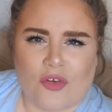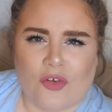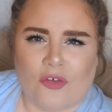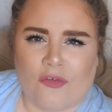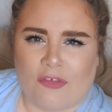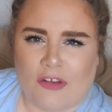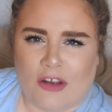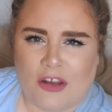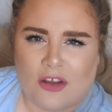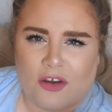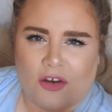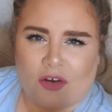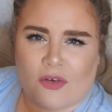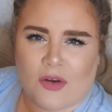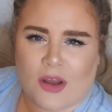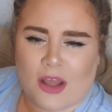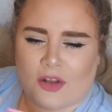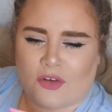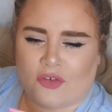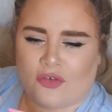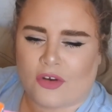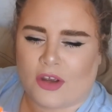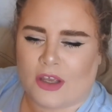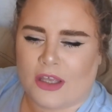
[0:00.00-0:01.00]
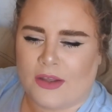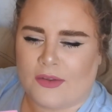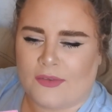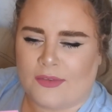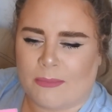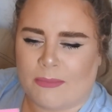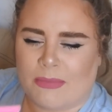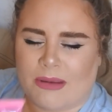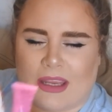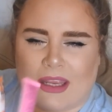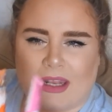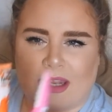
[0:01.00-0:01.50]
do a video and try out
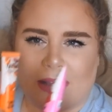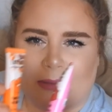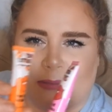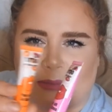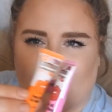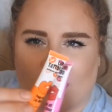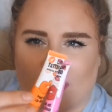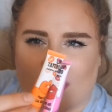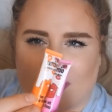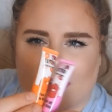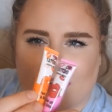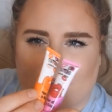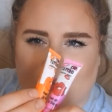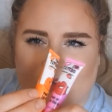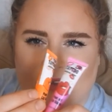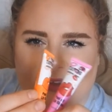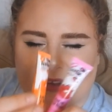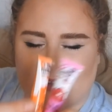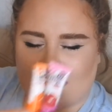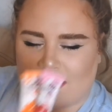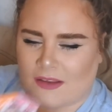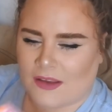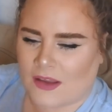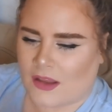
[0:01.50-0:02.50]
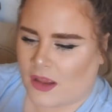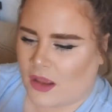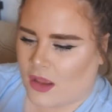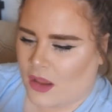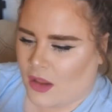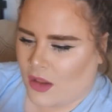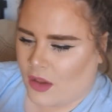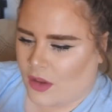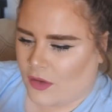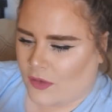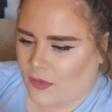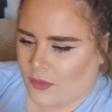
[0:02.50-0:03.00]
the peeling products and see.
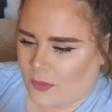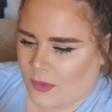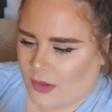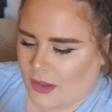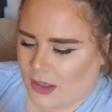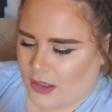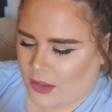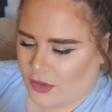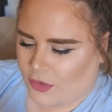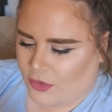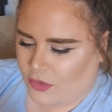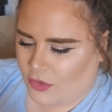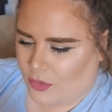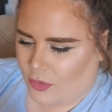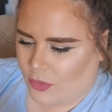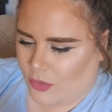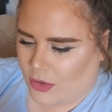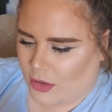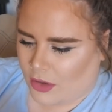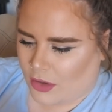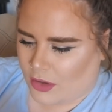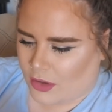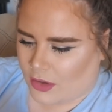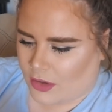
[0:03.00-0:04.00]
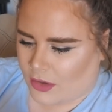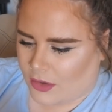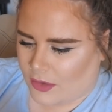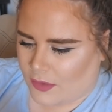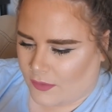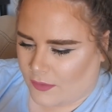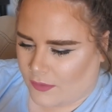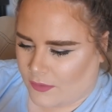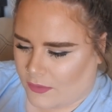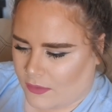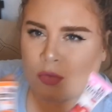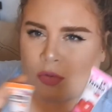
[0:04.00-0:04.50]
So I got 2
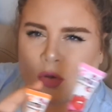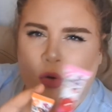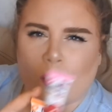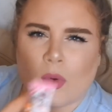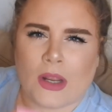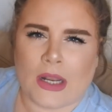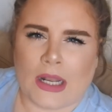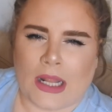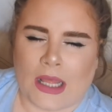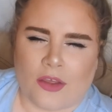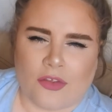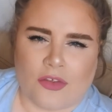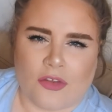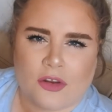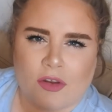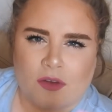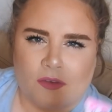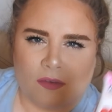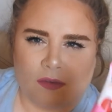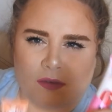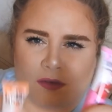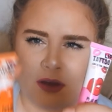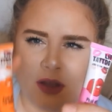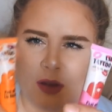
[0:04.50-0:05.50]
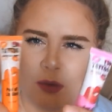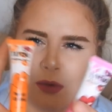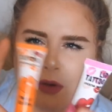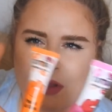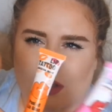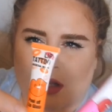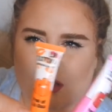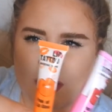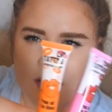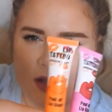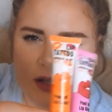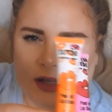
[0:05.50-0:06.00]
colors. So it actually doesn't say
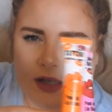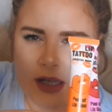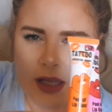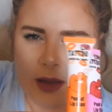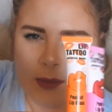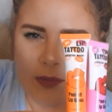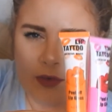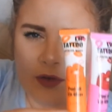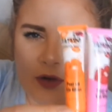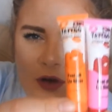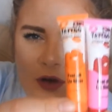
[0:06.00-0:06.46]
what the names